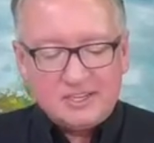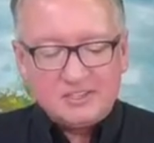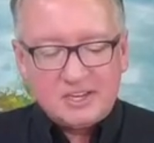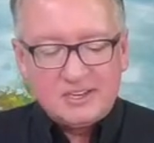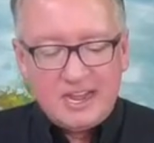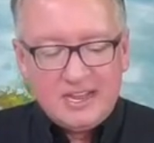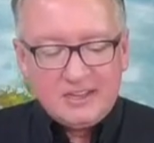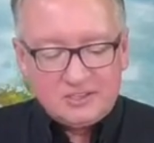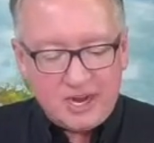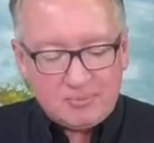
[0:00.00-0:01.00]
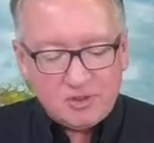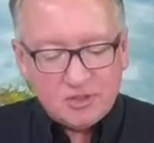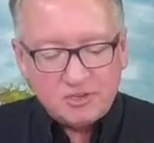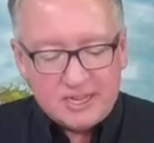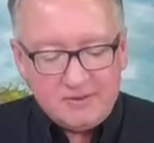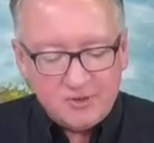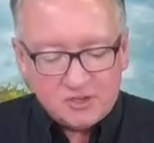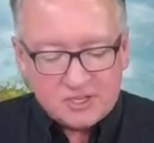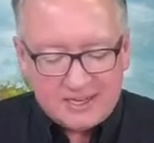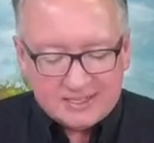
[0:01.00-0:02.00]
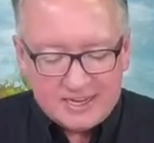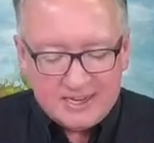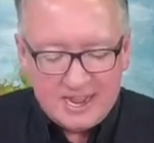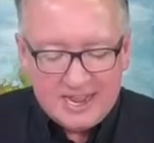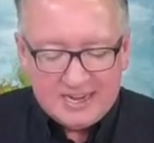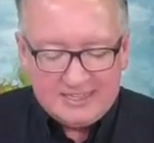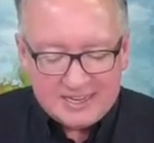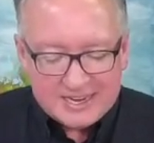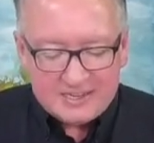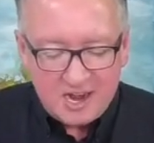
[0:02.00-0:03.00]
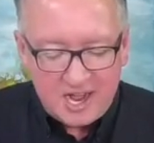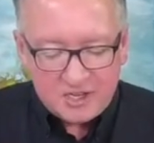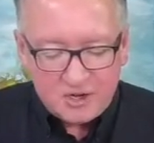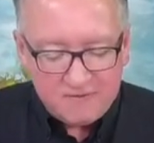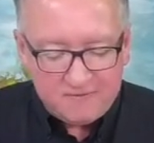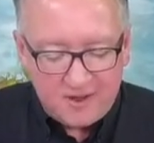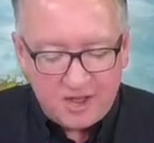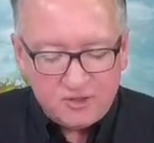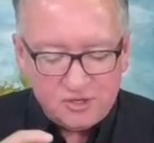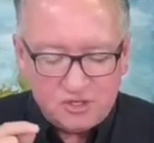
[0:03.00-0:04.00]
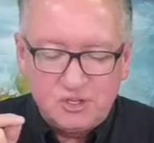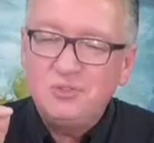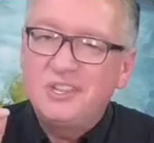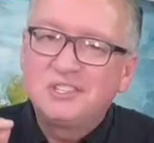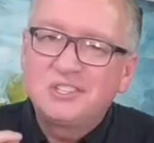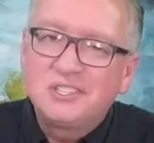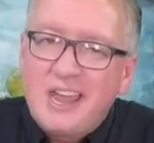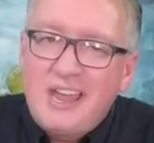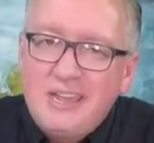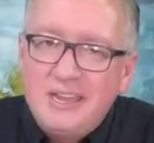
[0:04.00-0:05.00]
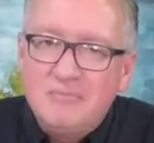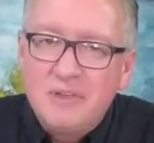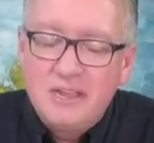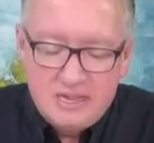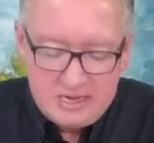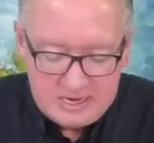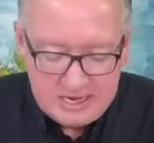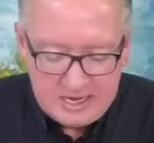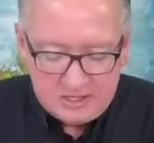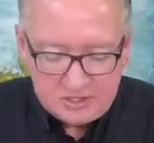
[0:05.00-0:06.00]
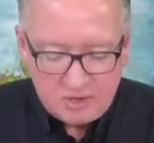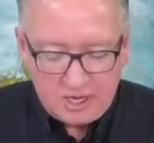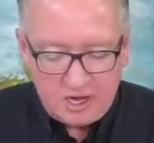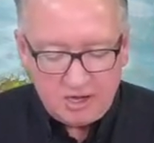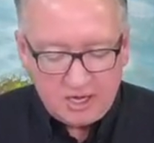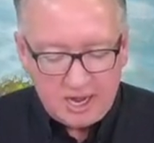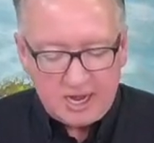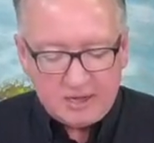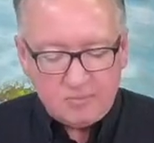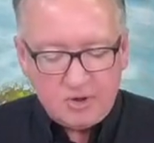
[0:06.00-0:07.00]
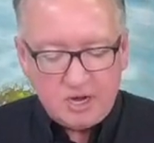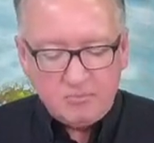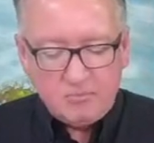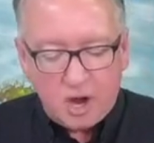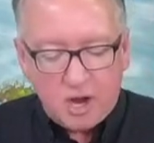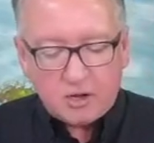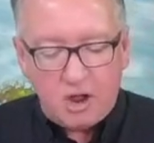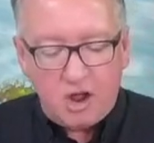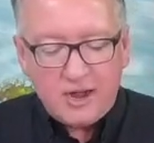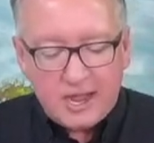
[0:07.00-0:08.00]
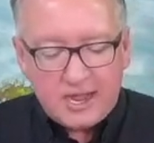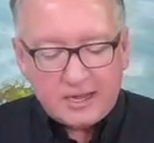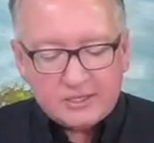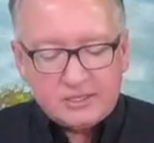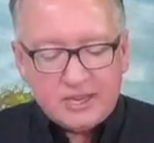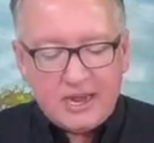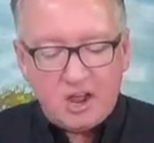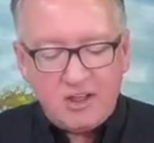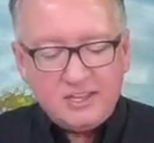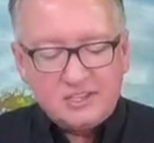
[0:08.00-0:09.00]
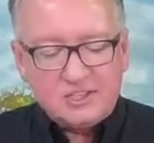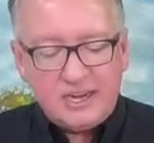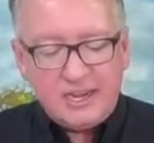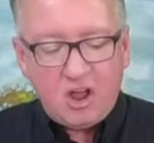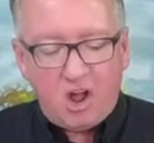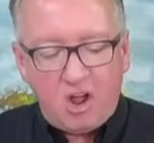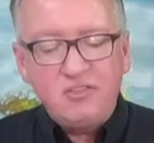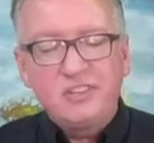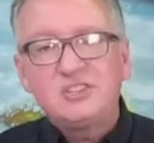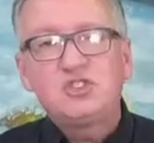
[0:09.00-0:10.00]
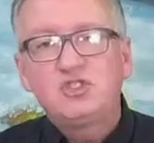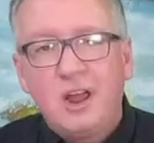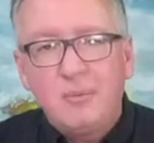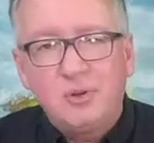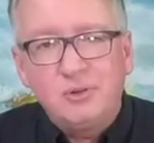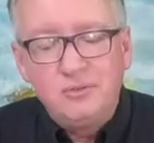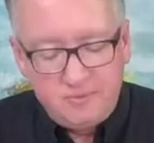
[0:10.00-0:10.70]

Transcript: He says, chapter 13, verse 18, Did not your fathers do the same? So that our God brought on us and on this city all this trouble.